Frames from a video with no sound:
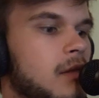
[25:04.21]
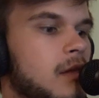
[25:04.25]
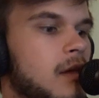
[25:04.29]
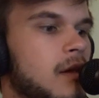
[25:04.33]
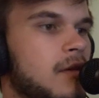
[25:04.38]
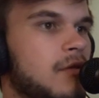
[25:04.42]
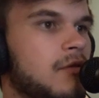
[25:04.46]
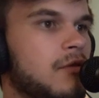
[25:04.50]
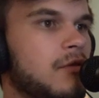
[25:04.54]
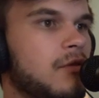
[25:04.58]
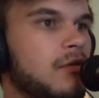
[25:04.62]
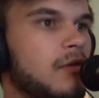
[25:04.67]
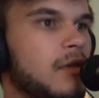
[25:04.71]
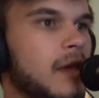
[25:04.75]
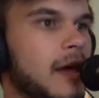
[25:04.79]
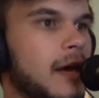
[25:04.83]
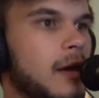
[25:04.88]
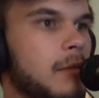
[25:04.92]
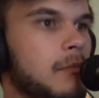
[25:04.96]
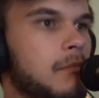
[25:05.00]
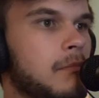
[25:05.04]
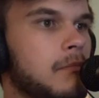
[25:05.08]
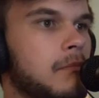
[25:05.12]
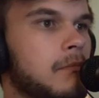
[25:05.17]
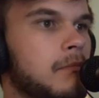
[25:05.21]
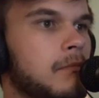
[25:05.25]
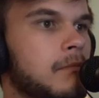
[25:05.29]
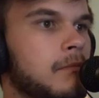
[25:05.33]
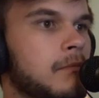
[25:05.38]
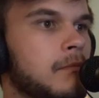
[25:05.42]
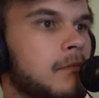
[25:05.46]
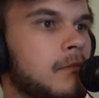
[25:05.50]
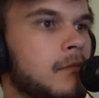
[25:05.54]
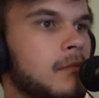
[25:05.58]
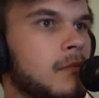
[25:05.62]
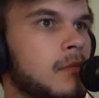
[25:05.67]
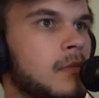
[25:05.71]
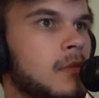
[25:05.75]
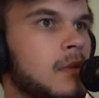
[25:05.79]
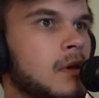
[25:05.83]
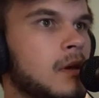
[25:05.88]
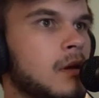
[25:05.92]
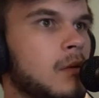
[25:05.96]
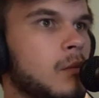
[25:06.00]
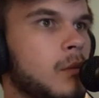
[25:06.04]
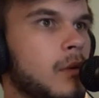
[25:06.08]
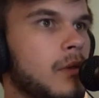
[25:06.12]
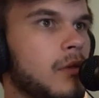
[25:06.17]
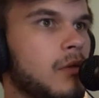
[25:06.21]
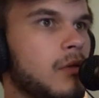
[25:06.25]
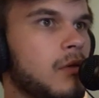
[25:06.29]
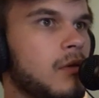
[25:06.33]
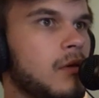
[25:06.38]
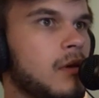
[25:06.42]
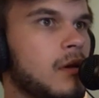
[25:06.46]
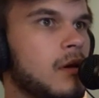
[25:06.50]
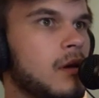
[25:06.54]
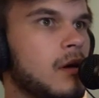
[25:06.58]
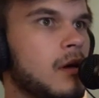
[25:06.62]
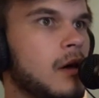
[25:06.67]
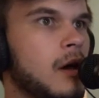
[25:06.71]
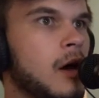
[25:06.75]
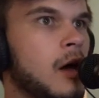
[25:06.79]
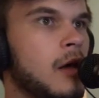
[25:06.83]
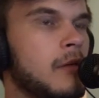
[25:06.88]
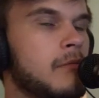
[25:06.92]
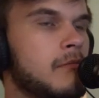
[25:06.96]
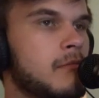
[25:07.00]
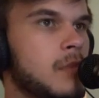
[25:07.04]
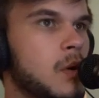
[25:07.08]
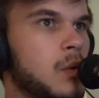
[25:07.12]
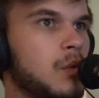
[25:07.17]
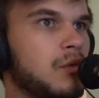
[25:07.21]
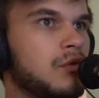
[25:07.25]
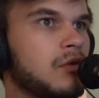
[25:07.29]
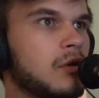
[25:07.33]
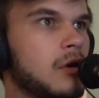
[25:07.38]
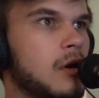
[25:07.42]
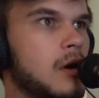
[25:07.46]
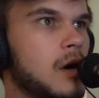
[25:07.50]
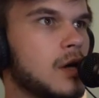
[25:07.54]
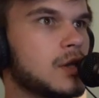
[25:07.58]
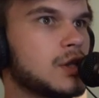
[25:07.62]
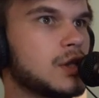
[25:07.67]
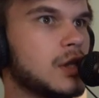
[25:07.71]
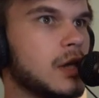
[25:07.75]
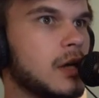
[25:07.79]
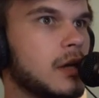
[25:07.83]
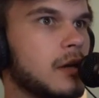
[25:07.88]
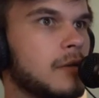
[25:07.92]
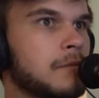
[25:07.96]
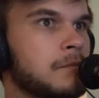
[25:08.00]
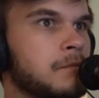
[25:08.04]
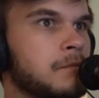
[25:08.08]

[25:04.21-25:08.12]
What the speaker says: this like with utmost caution.